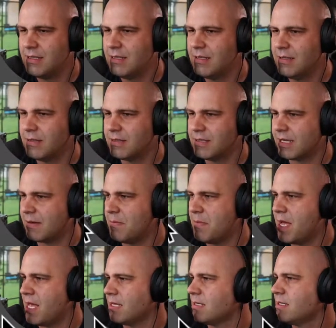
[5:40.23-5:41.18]
looks like a
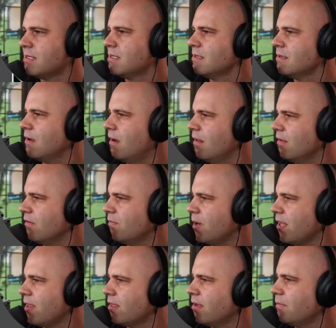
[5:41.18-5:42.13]
mess. All of
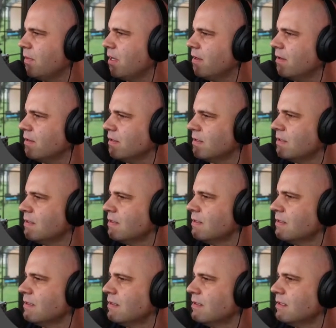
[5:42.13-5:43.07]
my thumbnails,
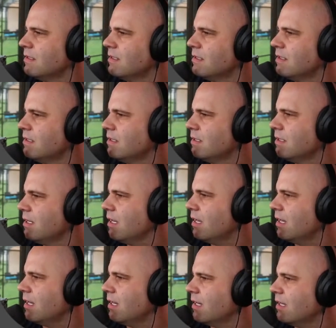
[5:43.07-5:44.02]

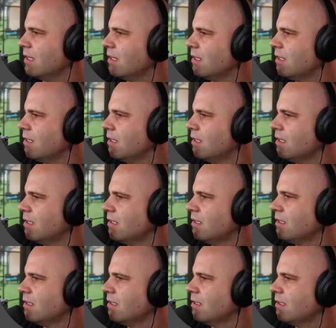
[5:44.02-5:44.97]

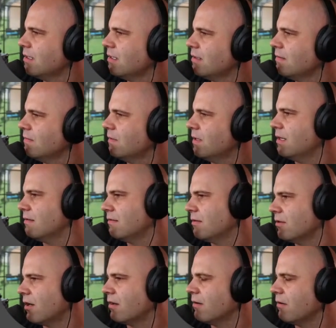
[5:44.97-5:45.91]
well,
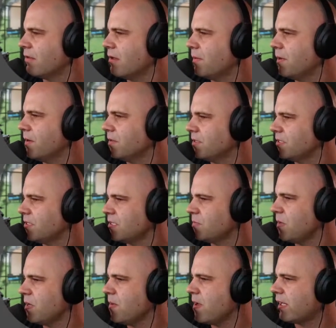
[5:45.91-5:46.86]
there are no thumbnails. It's
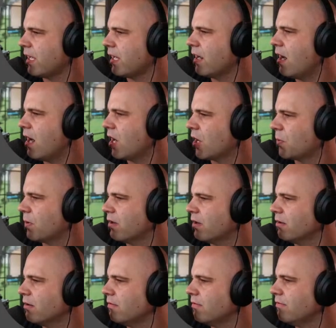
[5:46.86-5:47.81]
just me making
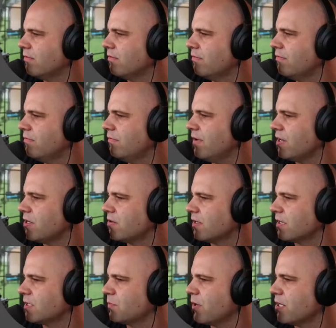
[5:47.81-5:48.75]
awkward facial
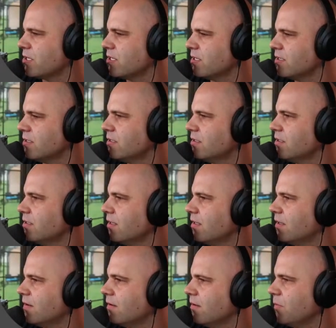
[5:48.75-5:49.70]
expressions.
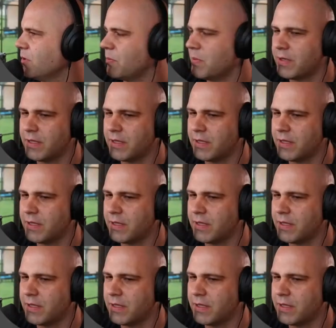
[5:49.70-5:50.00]
So let me bring